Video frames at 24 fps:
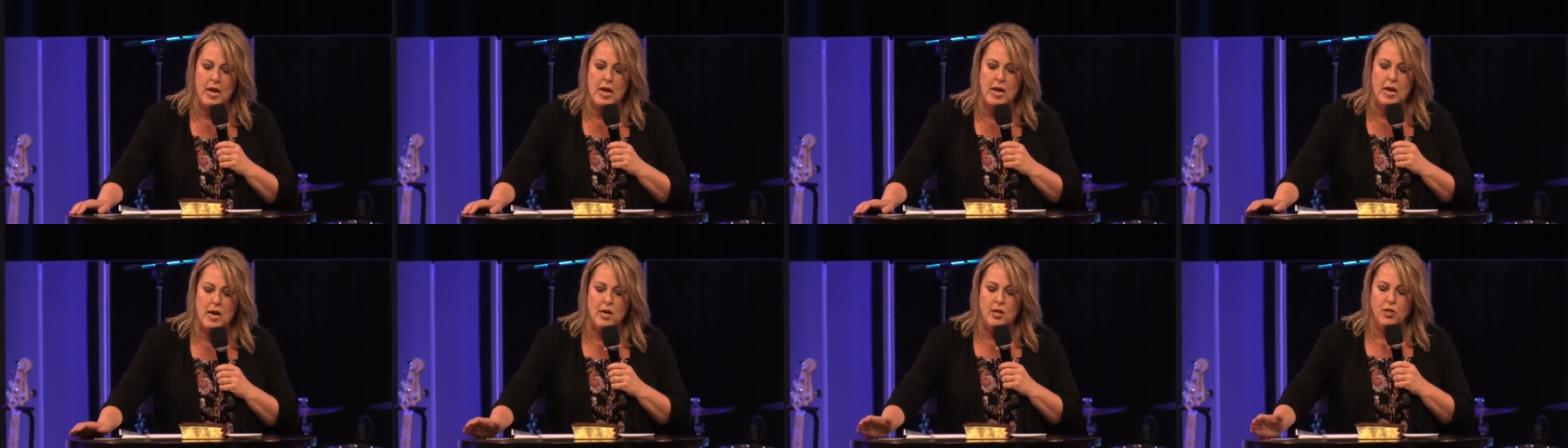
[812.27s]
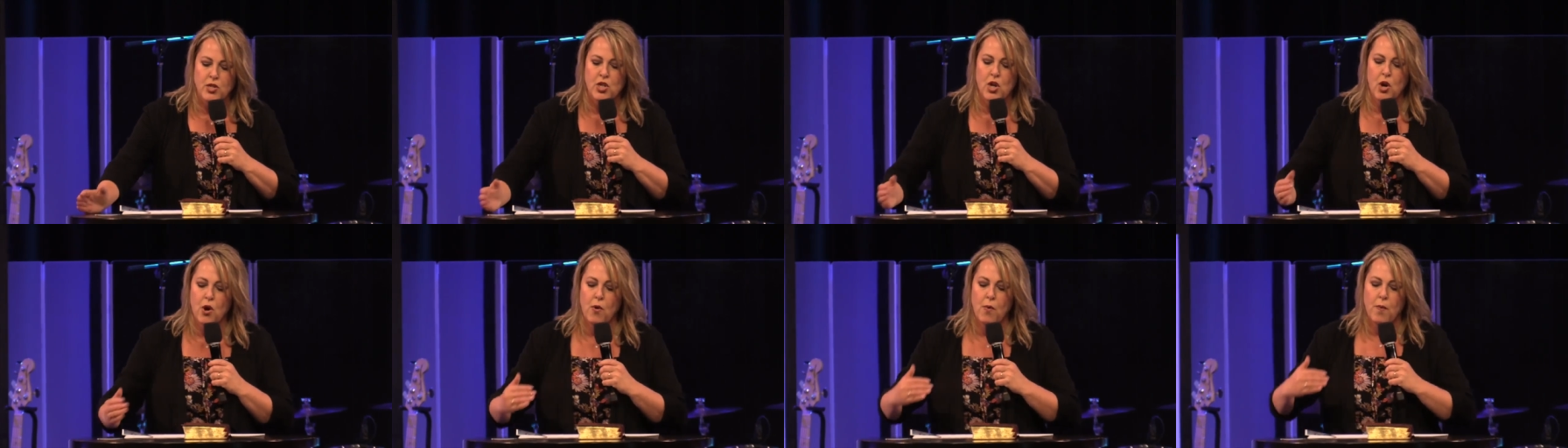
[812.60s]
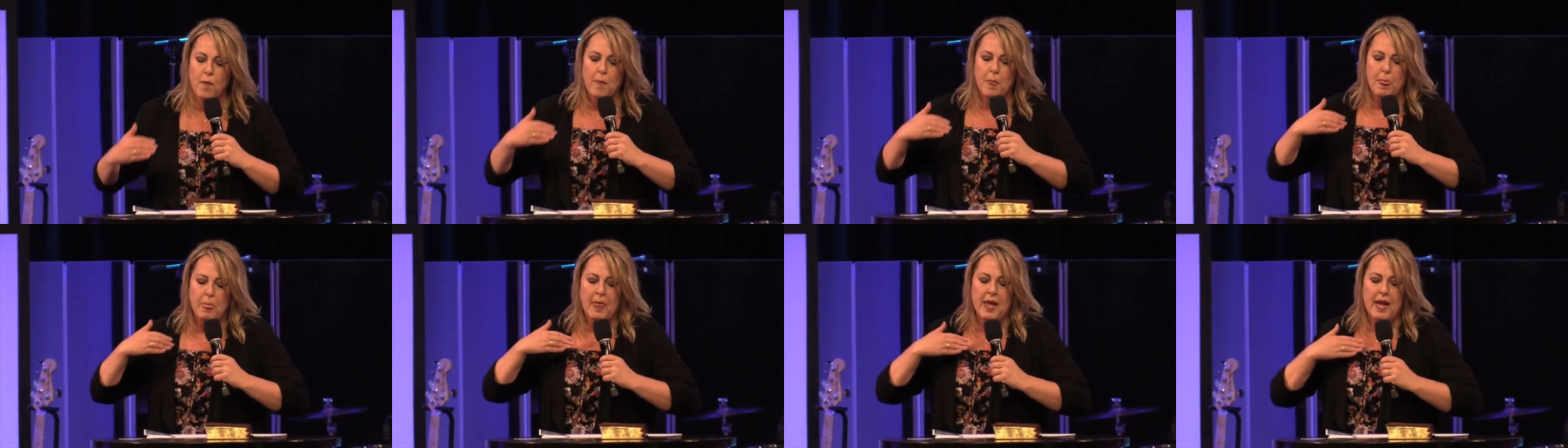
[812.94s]
So,
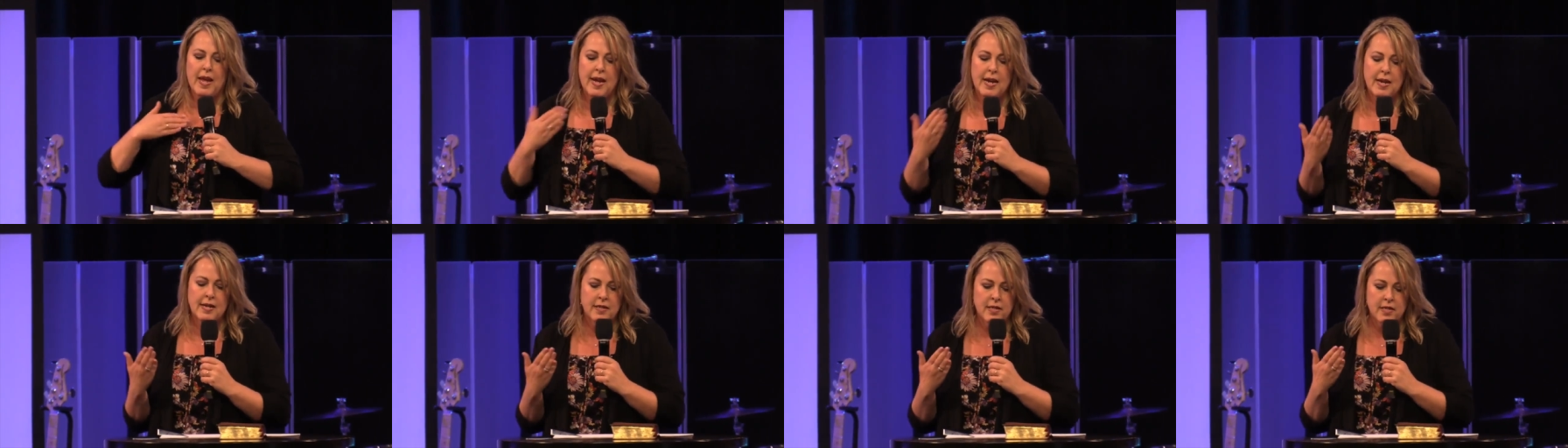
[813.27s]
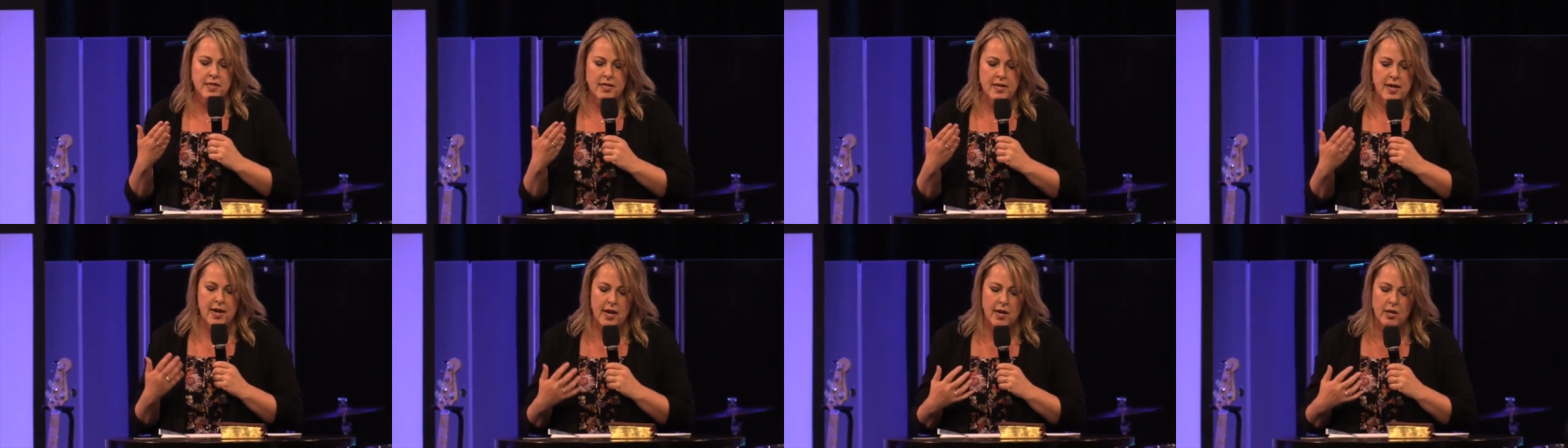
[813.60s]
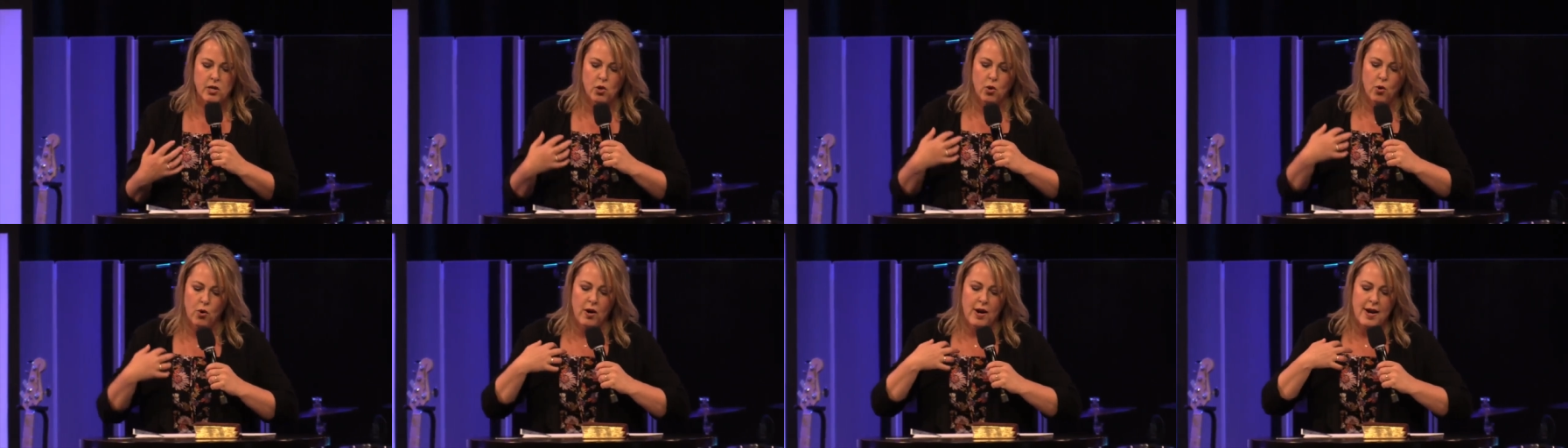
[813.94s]
instinct
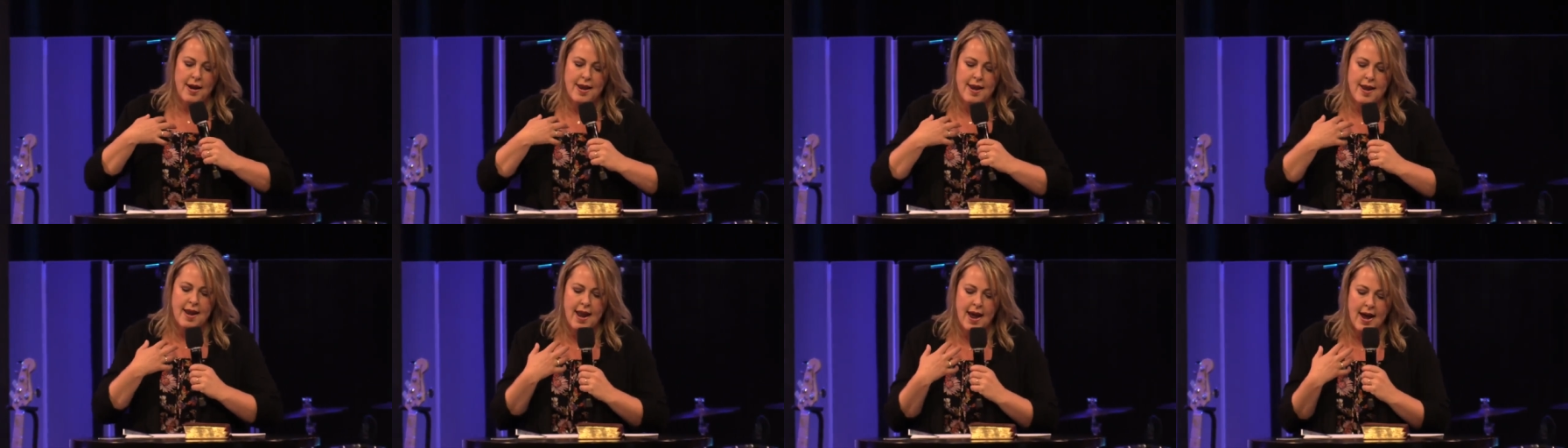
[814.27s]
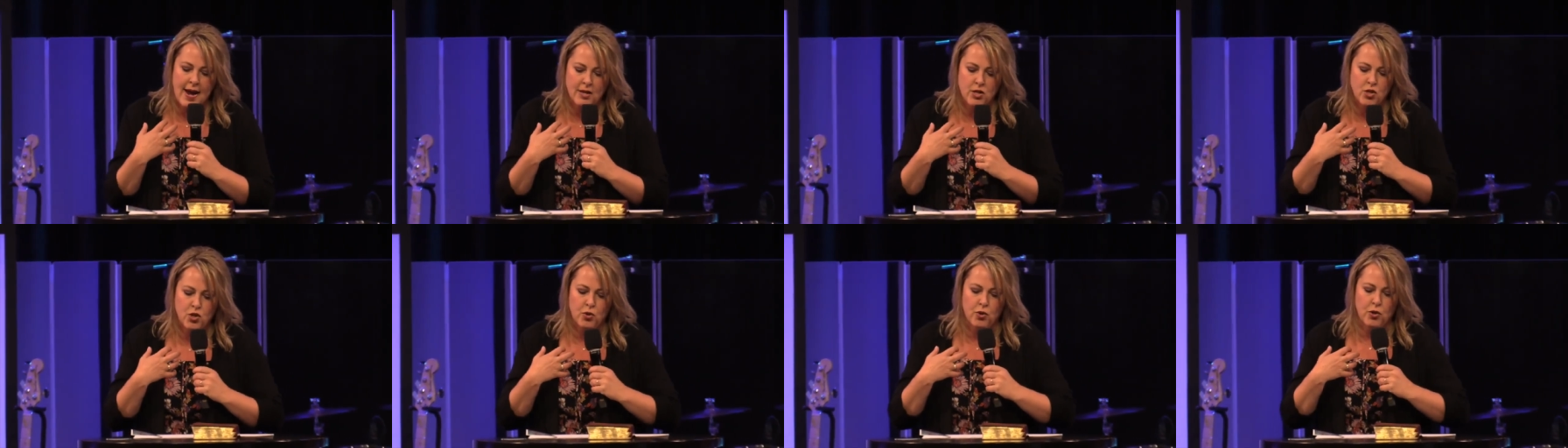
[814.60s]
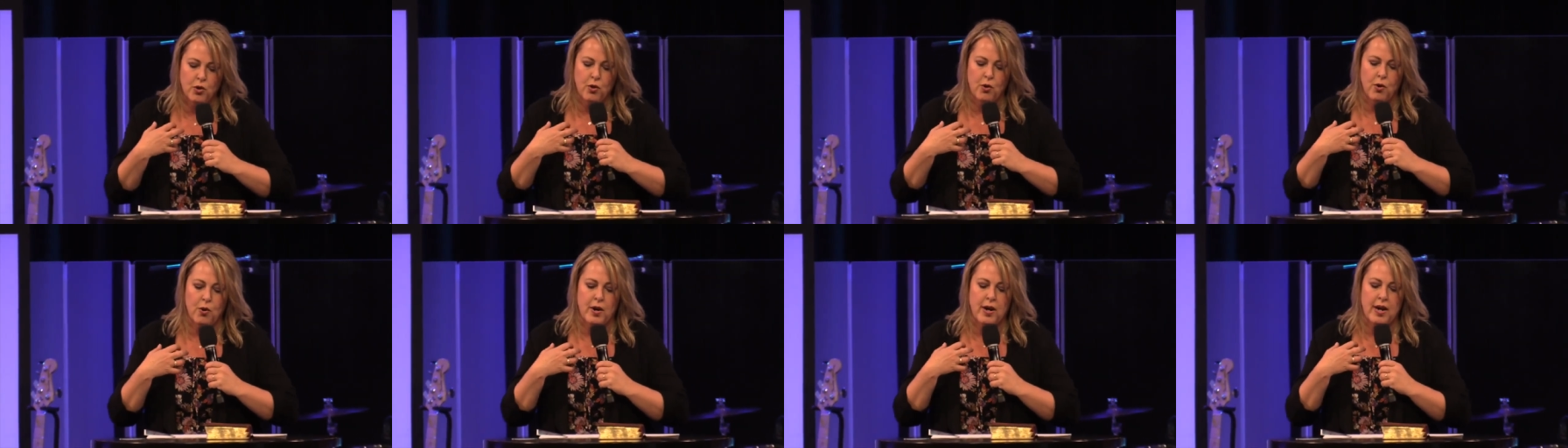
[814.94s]
or a natural
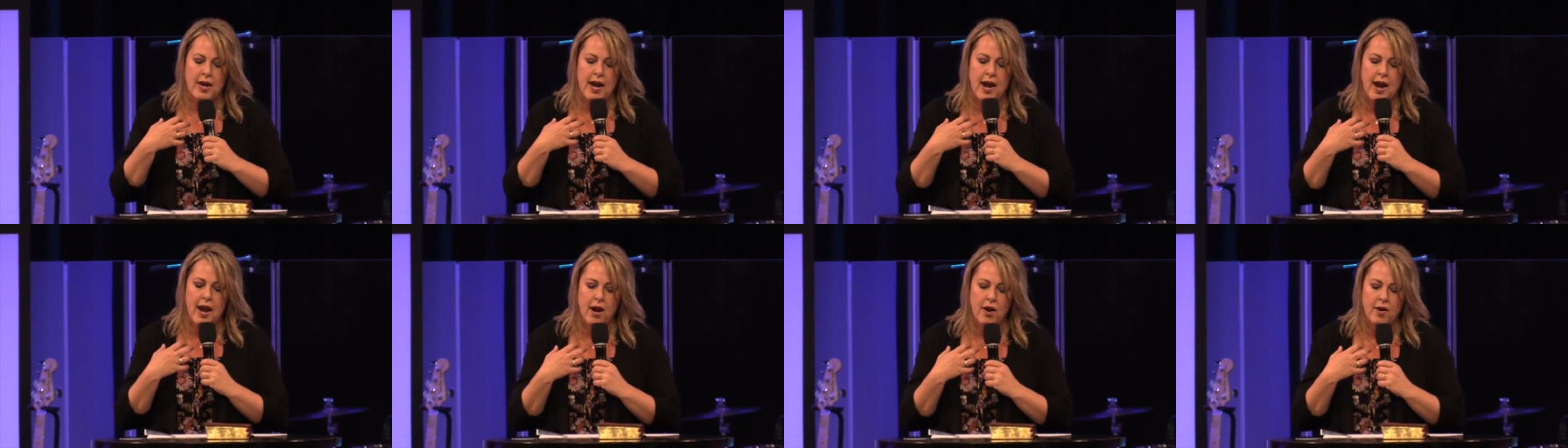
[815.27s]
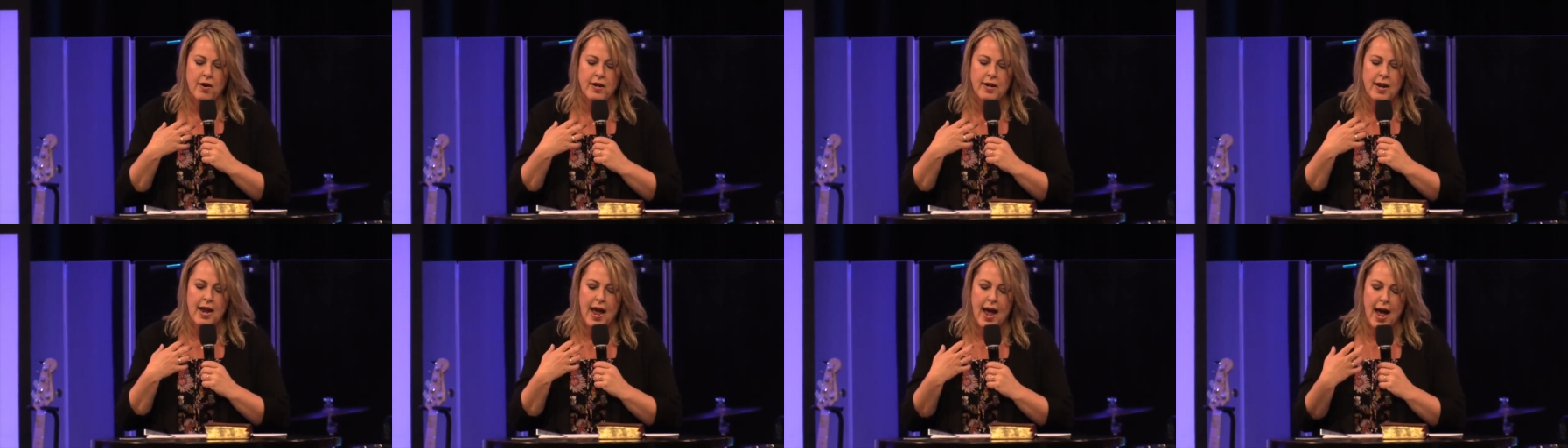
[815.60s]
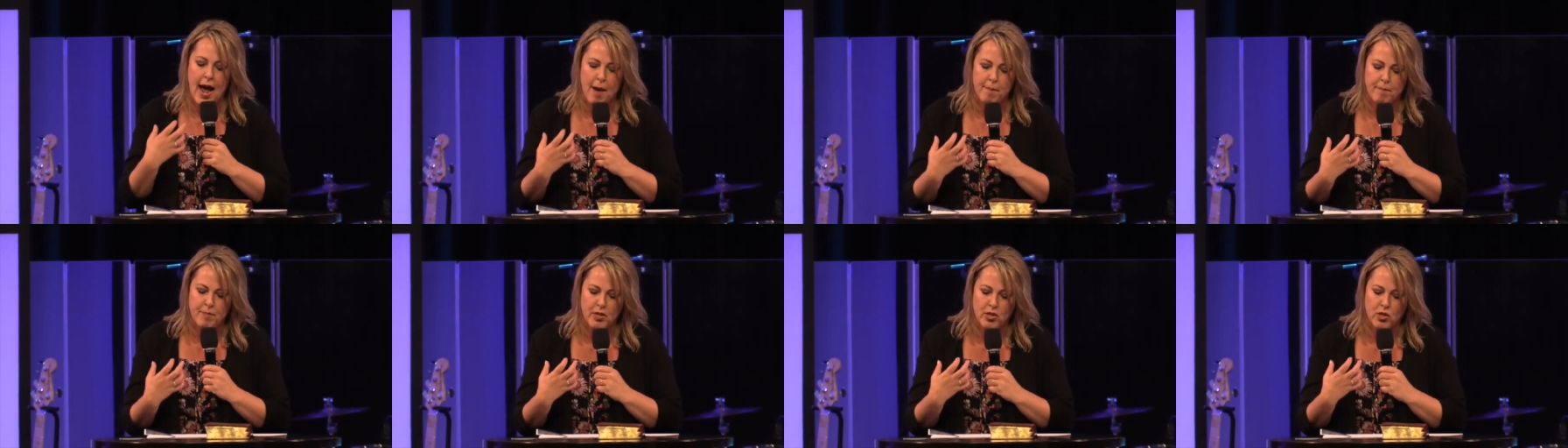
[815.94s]
or inherent
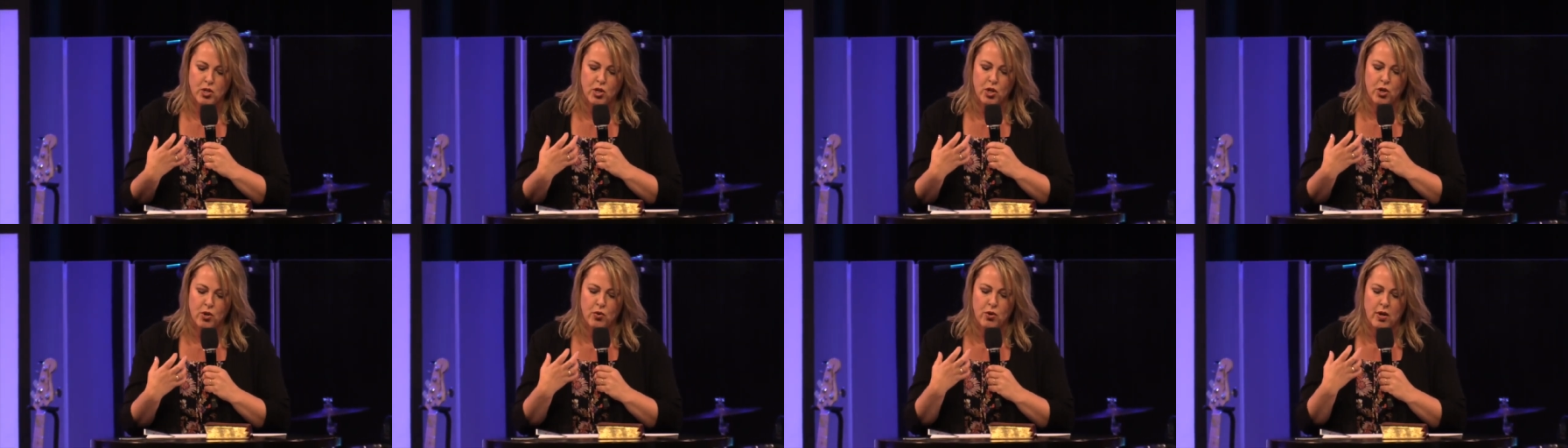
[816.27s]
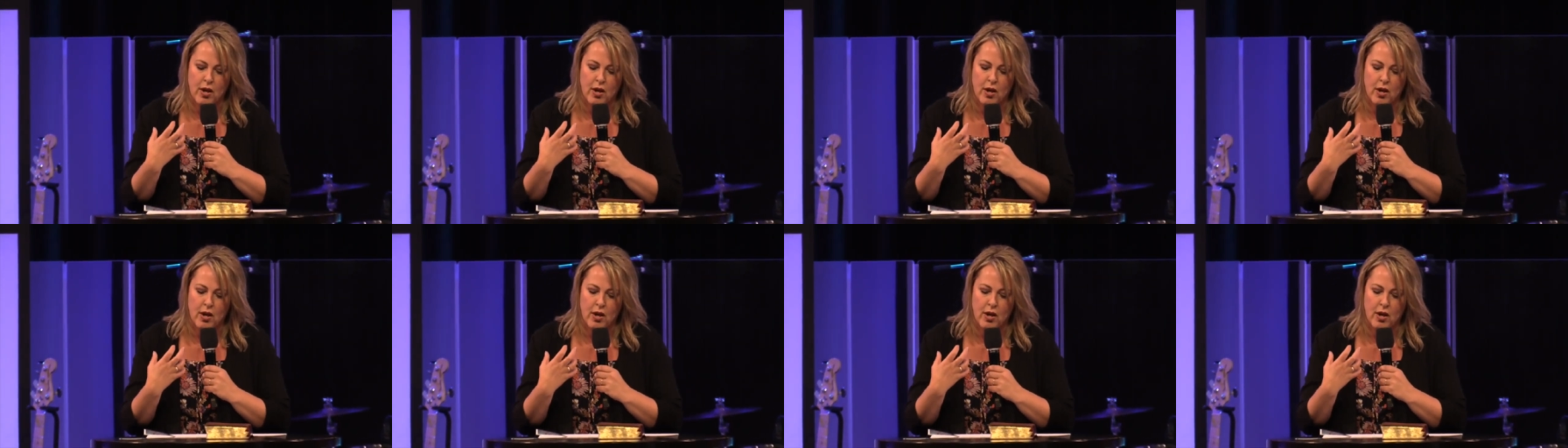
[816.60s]
aptitude,